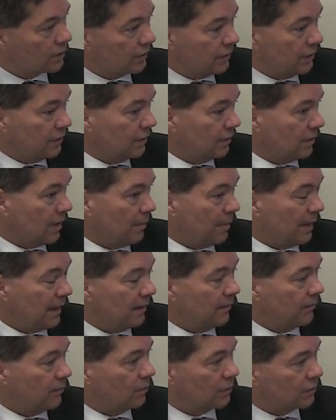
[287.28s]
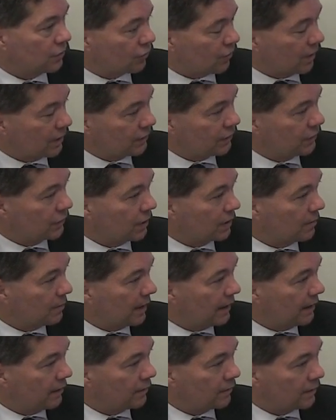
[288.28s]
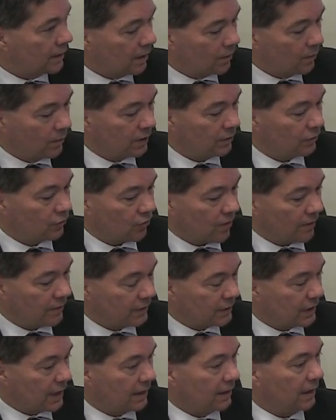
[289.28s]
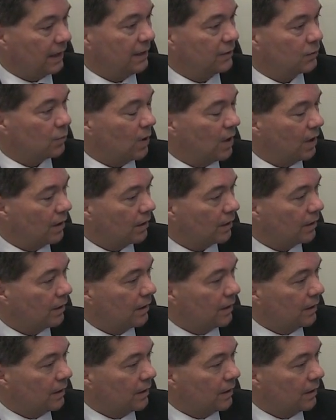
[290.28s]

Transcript: This is, I believe, what the structure is going to be, you know, when Trevor's done his work.